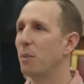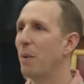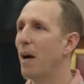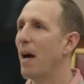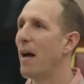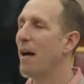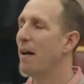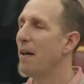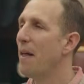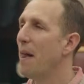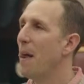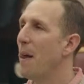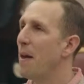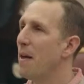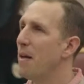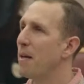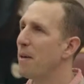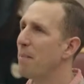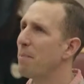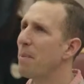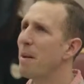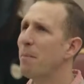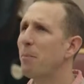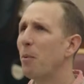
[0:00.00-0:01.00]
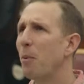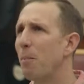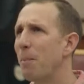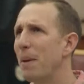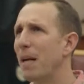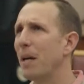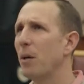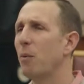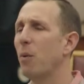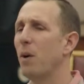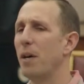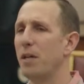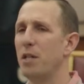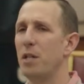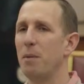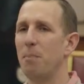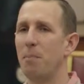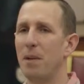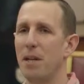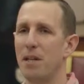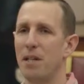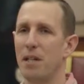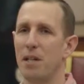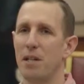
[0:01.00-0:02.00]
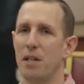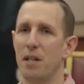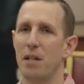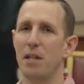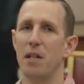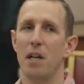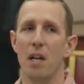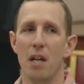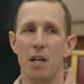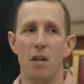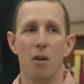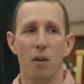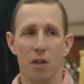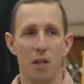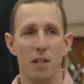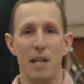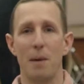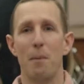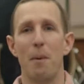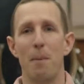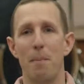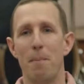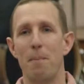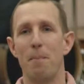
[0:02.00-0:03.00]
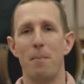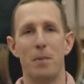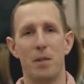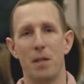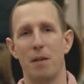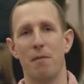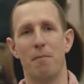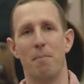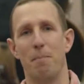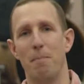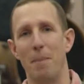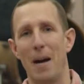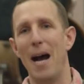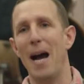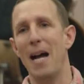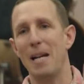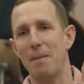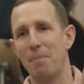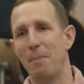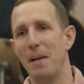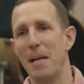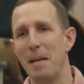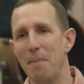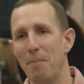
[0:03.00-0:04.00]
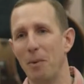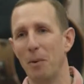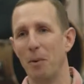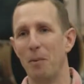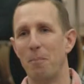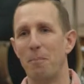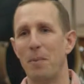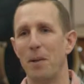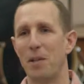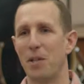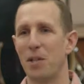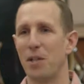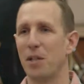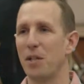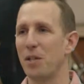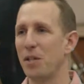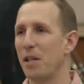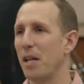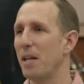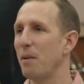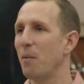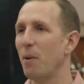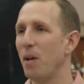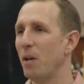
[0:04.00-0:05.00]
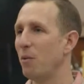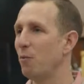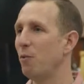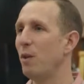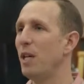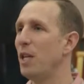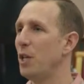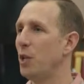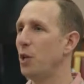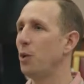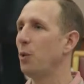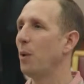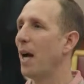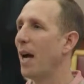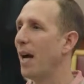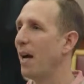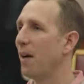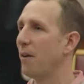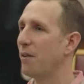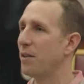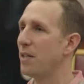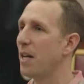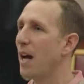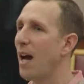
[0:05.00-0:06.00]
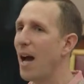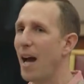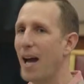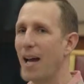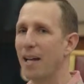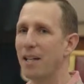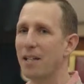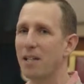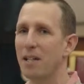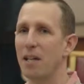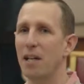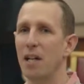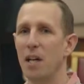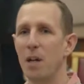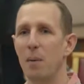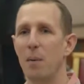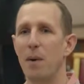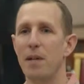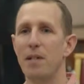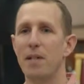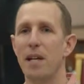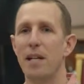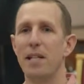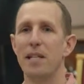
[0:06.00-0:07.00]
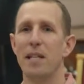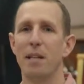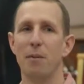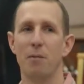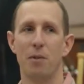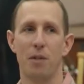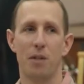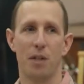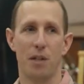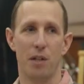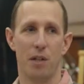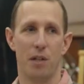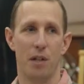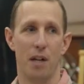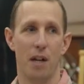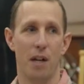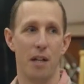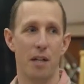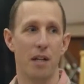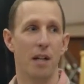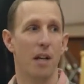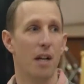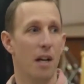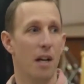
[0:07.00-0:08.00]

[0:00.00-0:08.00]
where people were being quite duplicitous, not because they were sort of bad people, but just because they weren't really sure how to act where dating was concerned.